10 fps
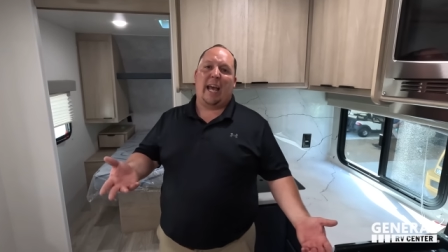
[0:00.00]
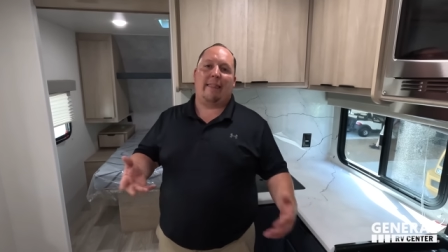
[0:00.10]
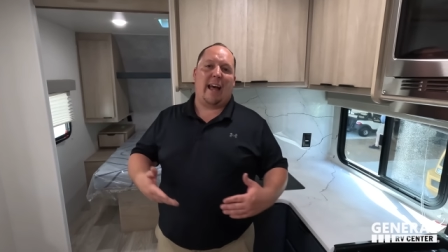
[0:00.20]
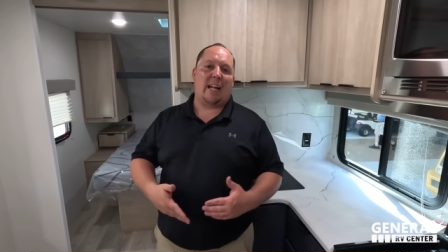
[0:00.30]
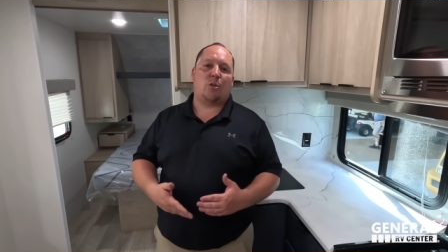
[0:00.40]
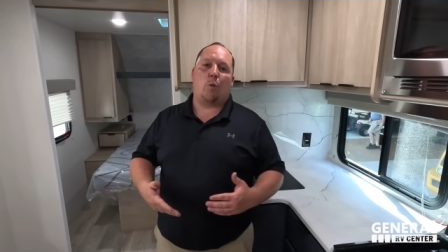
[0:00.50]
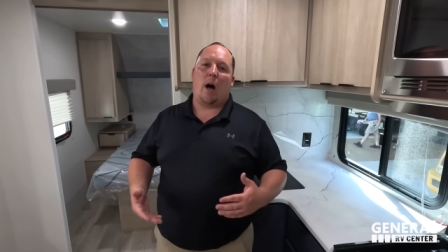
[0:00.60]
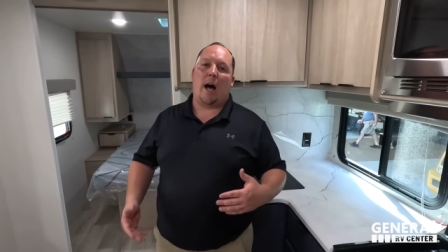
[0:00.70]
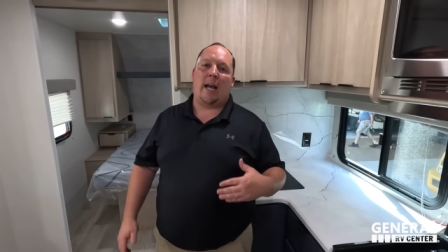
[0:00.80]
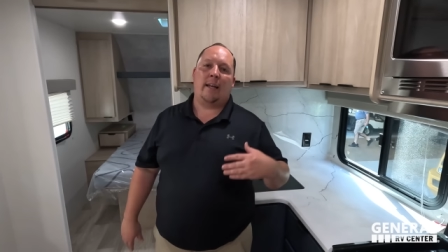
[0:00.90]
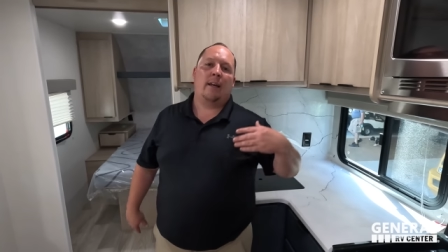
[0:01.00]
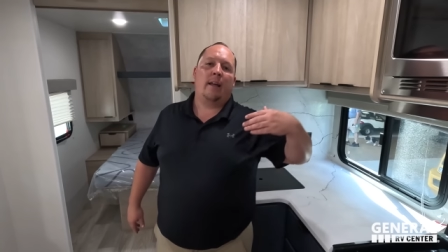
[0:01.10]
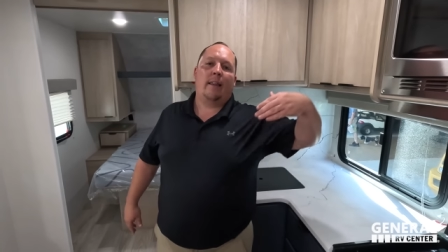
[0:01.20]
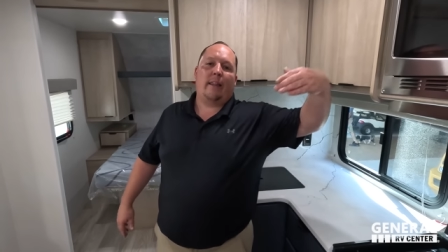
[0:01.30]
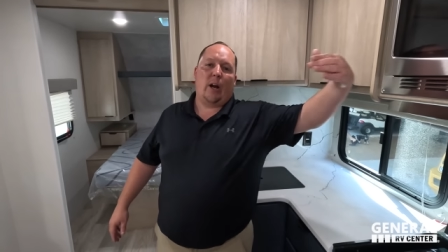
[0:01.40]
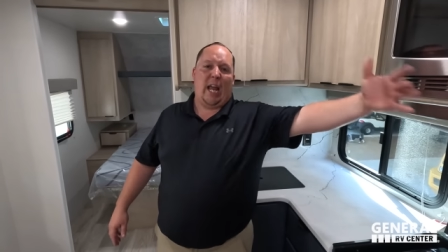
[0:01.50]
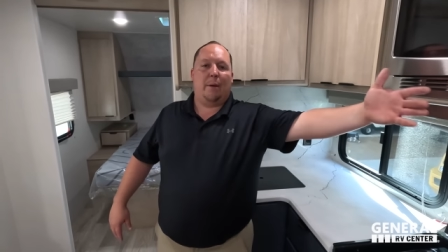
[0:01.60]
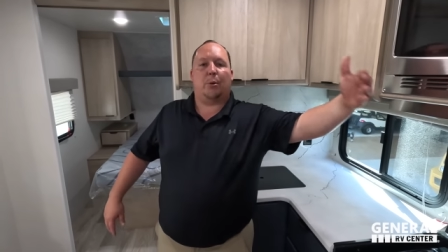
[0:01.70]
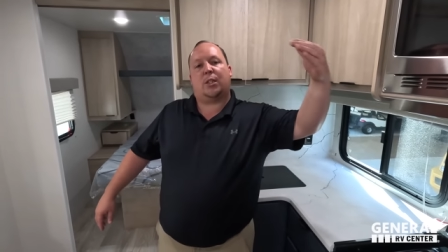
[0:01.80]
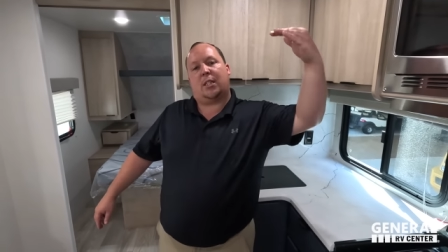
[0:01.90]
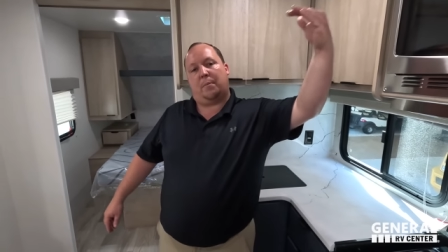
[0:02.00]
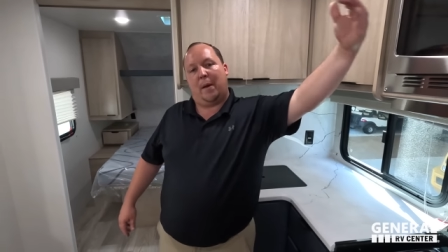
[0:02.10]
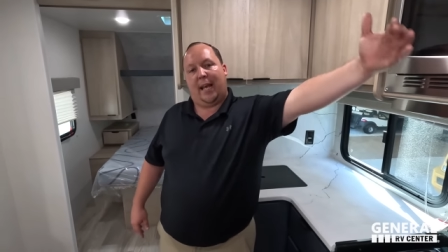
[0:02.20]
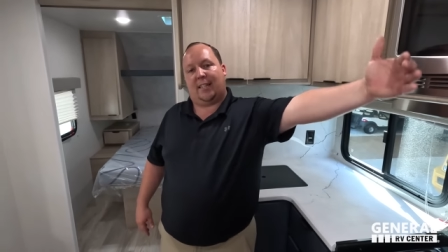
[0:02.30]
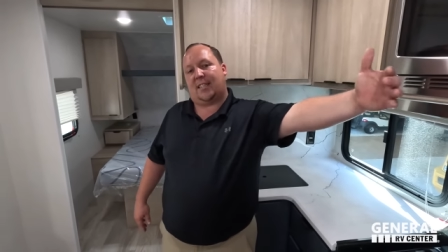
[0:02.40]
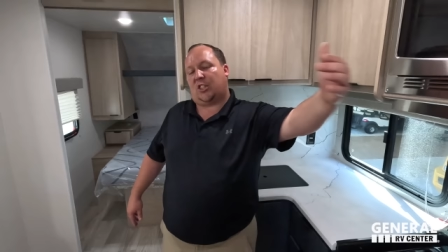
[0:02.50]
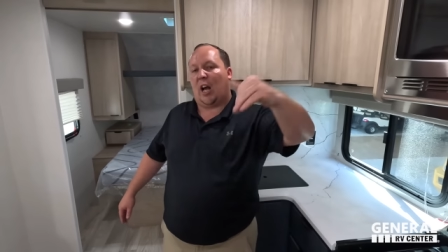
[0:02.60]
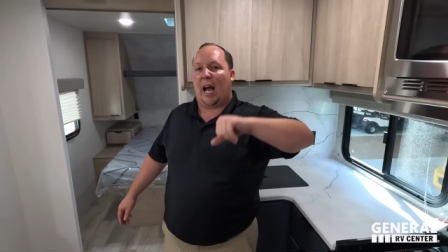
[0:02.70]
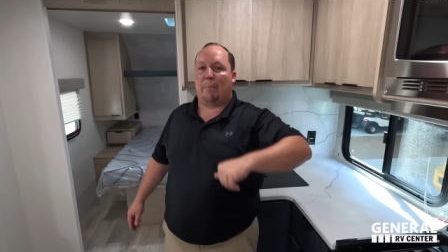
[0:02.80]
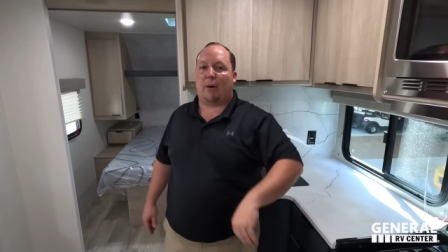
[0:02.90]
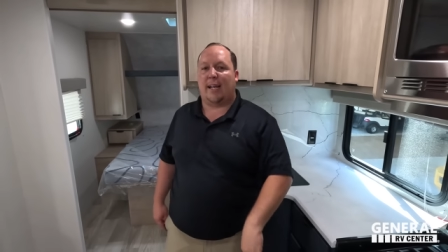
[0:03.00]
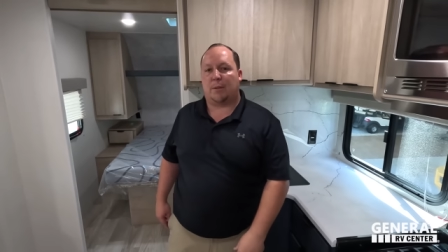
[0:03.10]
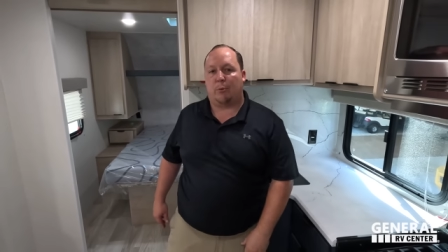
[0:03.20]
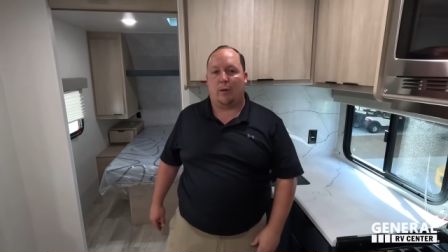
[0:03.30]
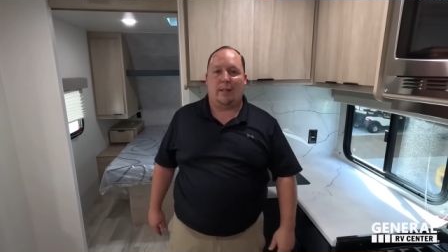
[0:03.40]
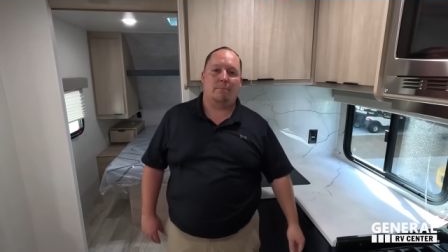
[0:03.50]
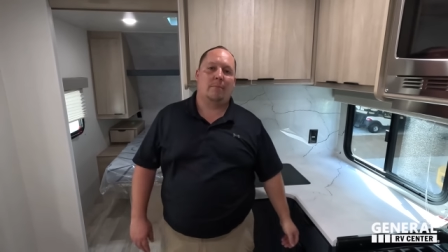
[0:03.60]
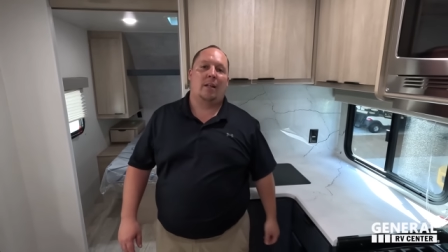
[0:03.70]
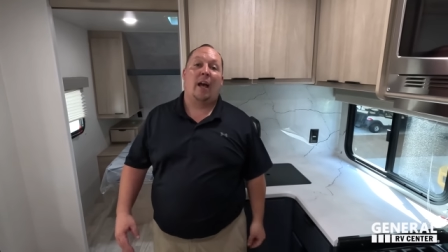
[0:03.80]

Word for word: and that's why they're able to demand such a high price point.